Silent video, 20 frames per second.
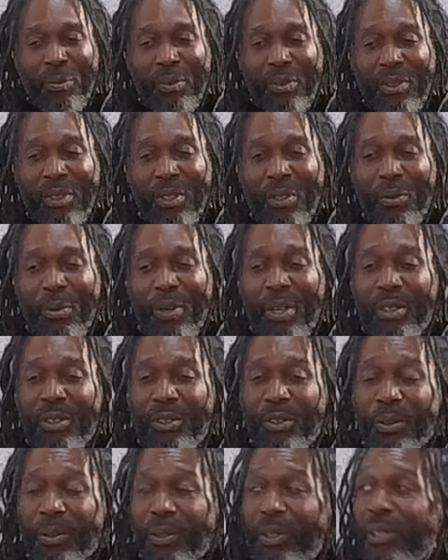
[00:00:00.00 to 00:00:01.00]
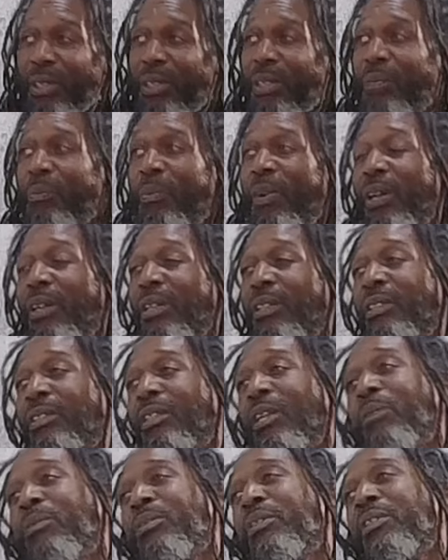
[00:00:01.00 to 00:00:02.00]
To Grand Jury, Mike
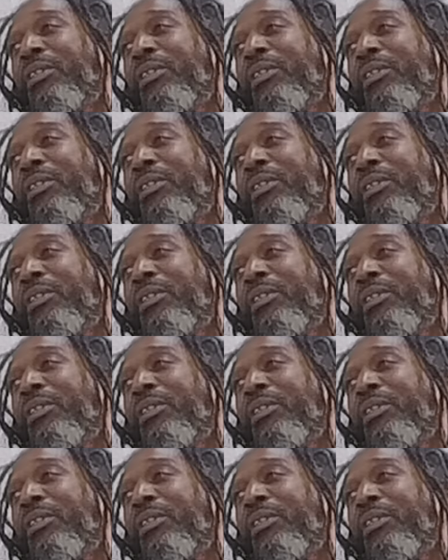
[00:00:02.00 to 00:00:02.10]
Conception.